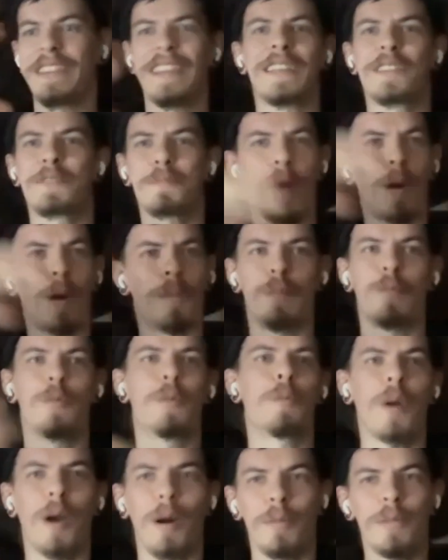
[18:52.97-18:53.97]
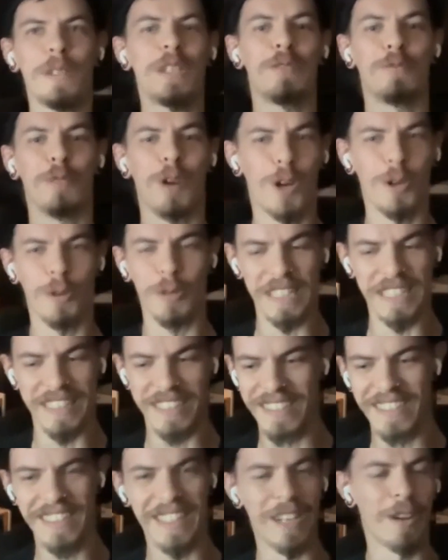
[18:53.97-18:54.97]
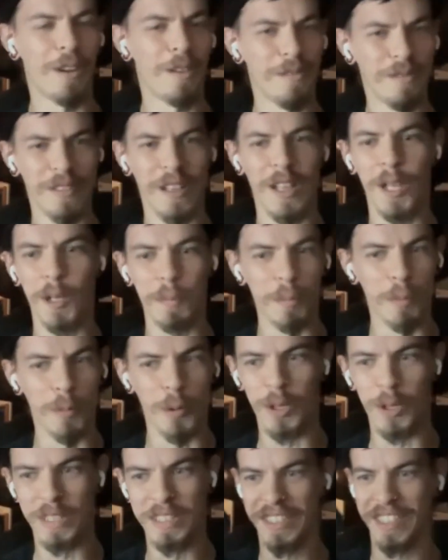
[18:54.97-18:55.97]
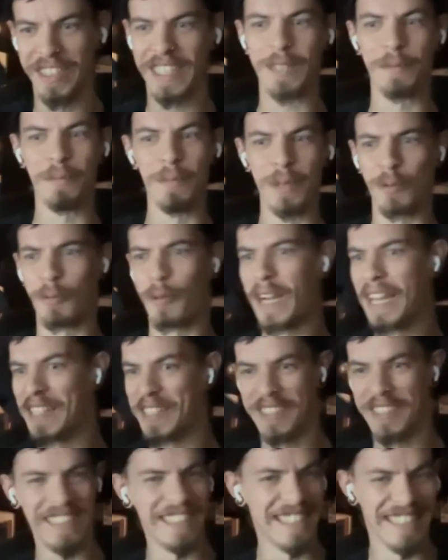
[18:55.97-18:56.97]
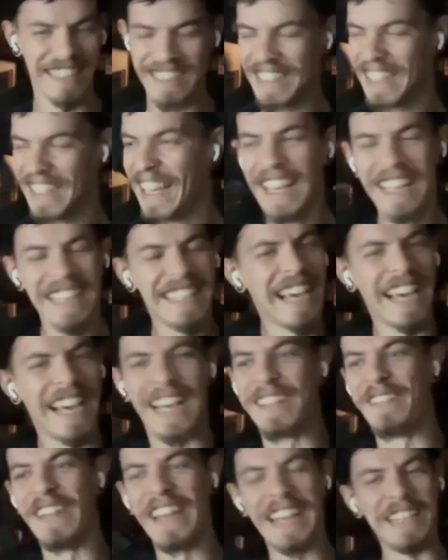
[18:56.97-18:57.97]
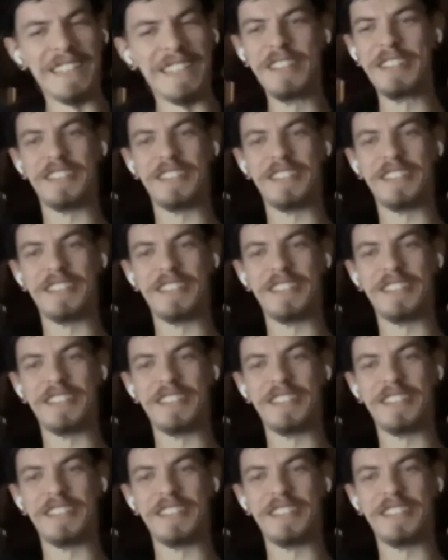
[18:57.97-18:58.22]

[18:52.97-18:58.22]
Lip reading: that's probably will probably grow and envelop more into like the Midwest, and then yeah, man,